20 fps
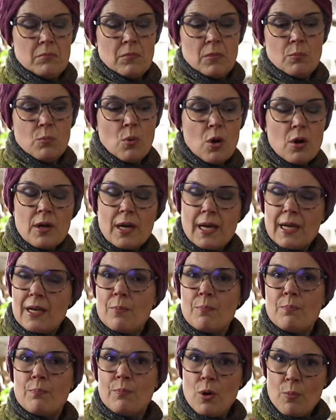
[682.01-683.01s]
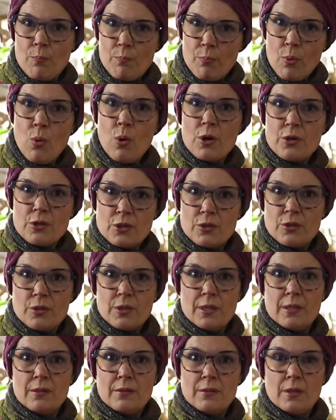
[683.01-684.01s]
more like a border,
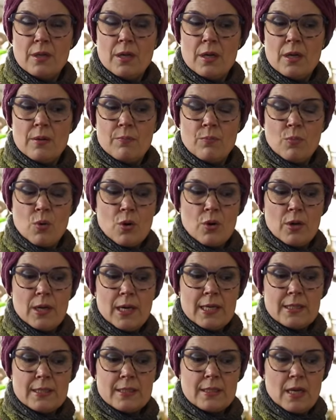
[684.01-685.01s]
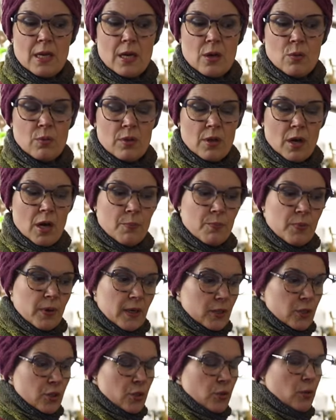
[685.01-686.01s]
more or less, with
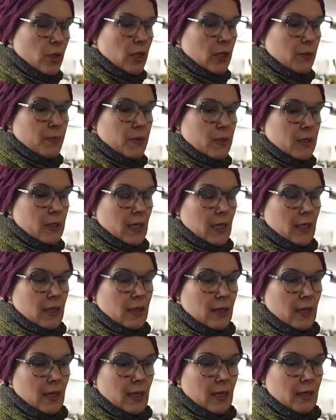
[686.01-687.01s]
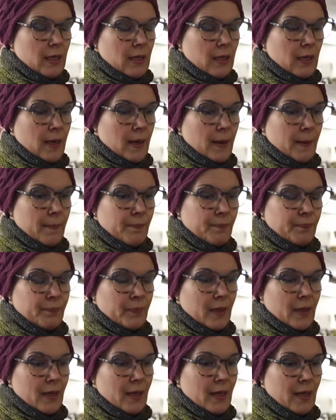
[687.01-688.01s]
upright tulips and then
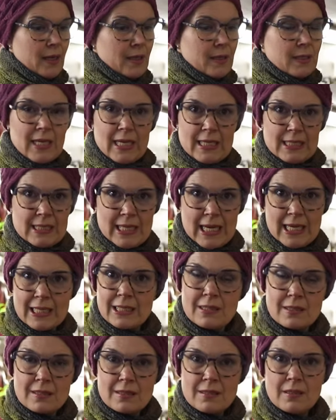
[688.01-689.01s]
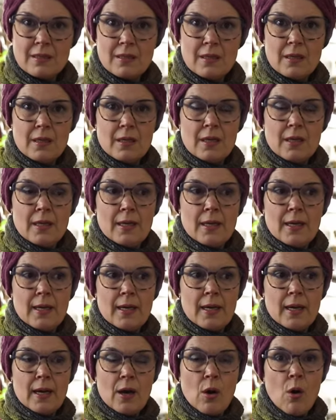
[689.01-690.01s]
tassette.
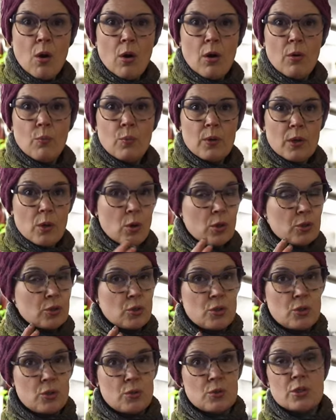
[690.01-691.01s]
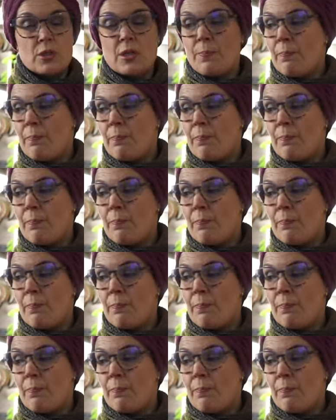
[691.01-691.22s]
We also used the